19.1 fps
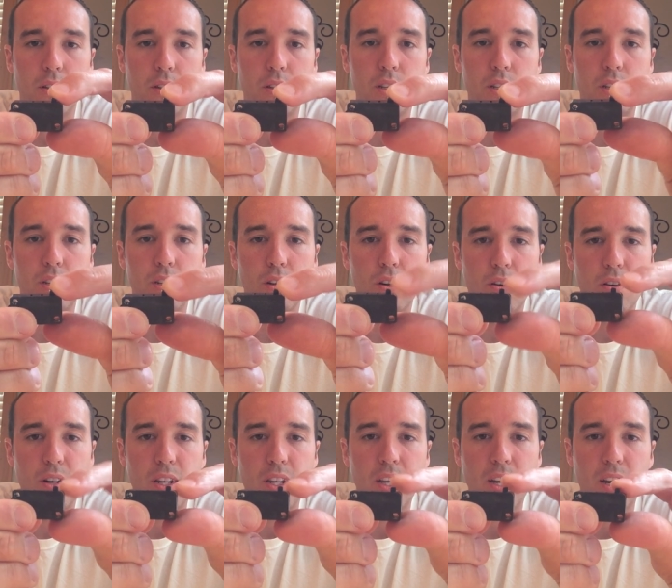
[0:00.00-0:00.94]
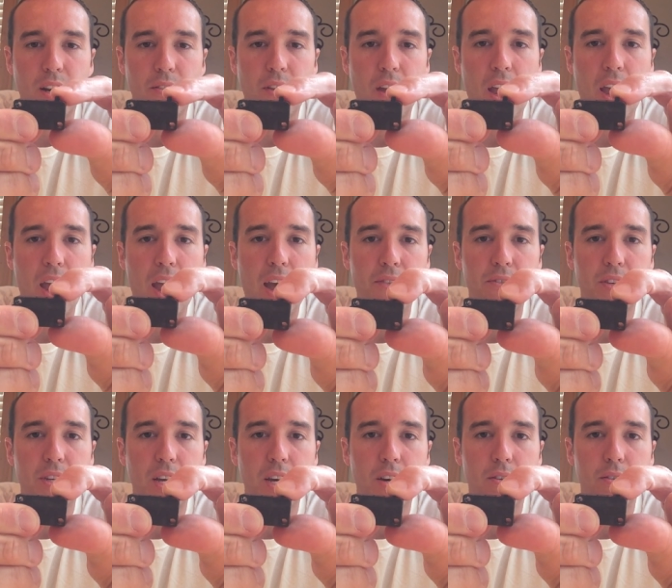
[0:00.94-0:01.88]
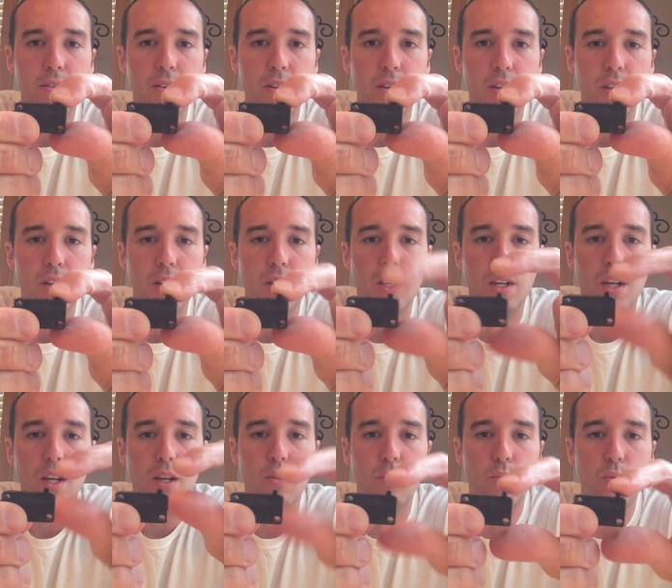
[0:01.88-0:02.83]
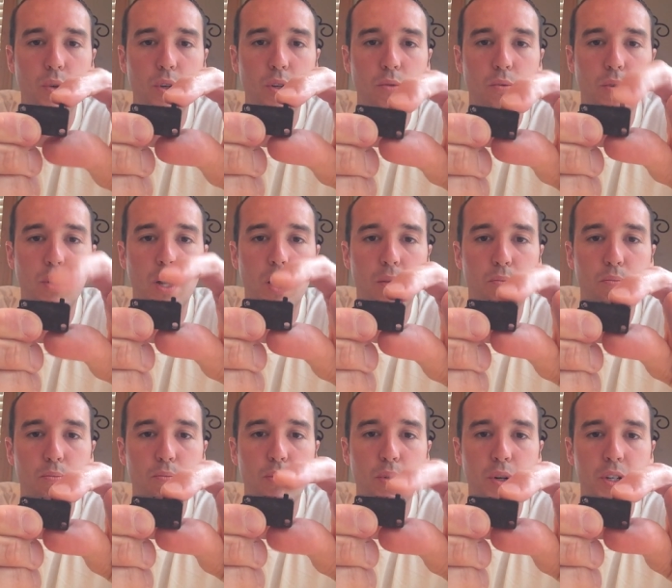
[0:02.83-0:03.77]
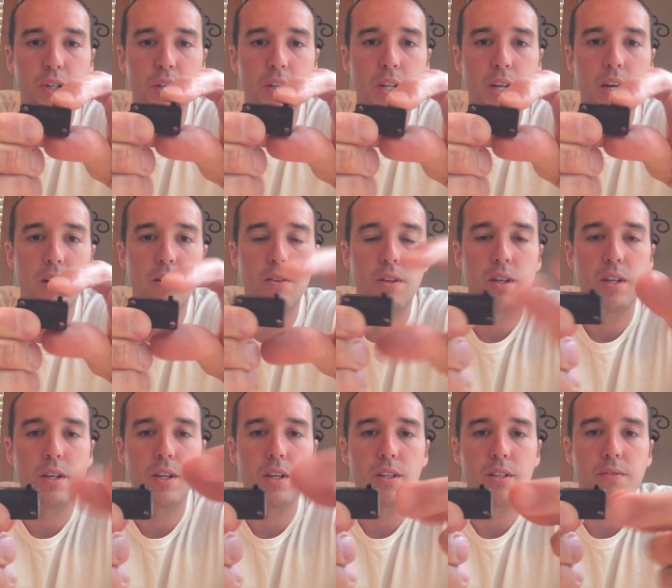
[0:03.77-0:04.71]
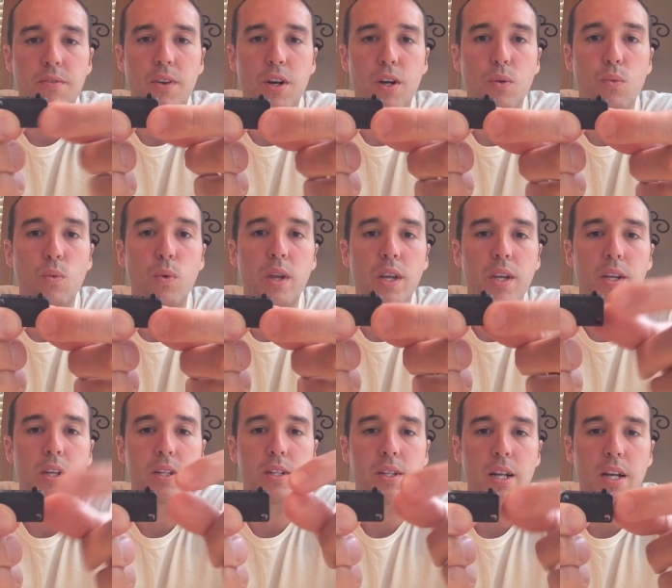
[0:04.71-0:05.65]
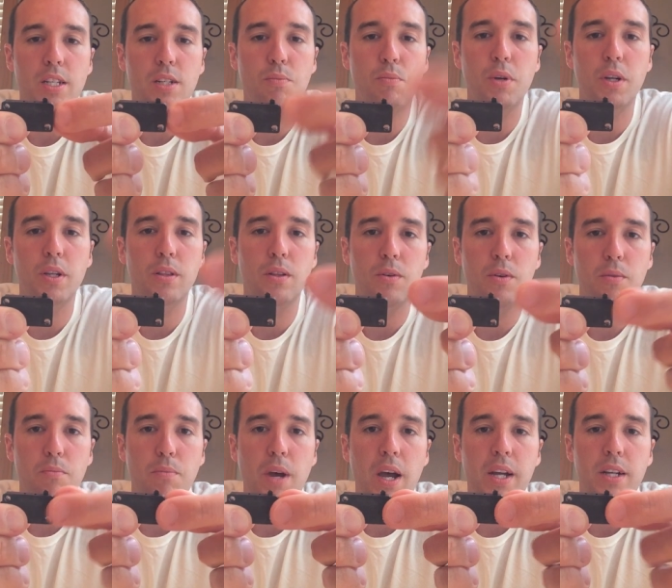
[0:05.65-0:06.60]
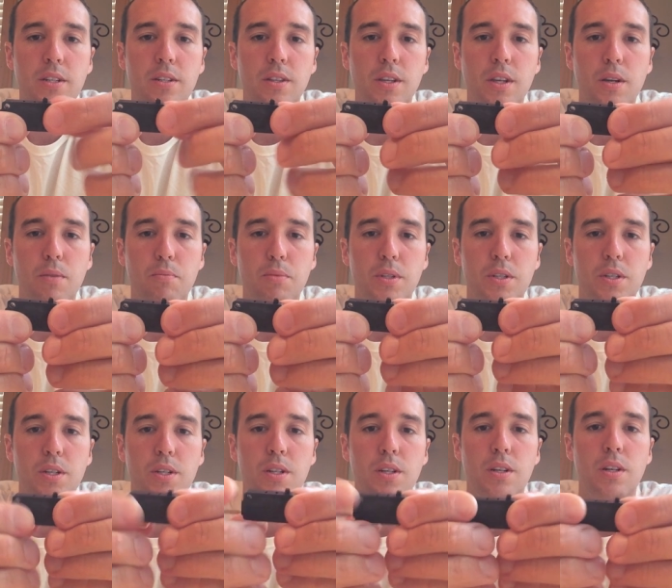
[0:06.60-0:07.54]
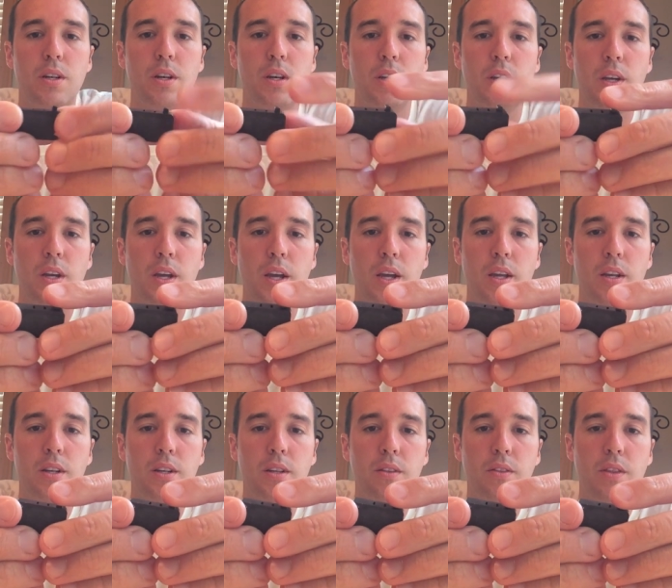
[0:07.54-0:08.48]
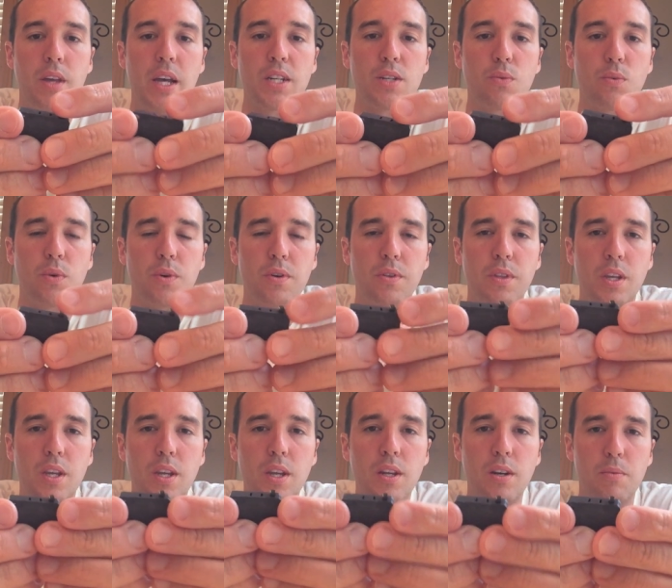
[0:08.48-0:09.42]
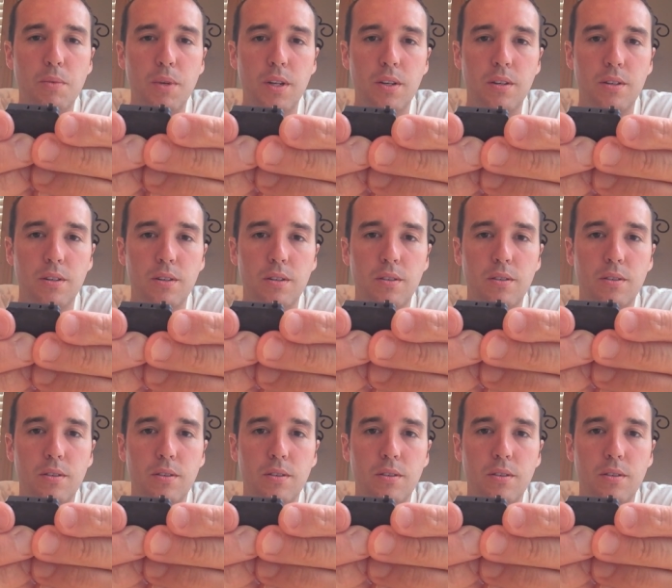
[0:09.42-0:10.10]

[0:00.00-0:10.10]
this is already kind of half down and when you kind of push it down it's very weak it's not spring loaded back to the up position and that's where the intermittent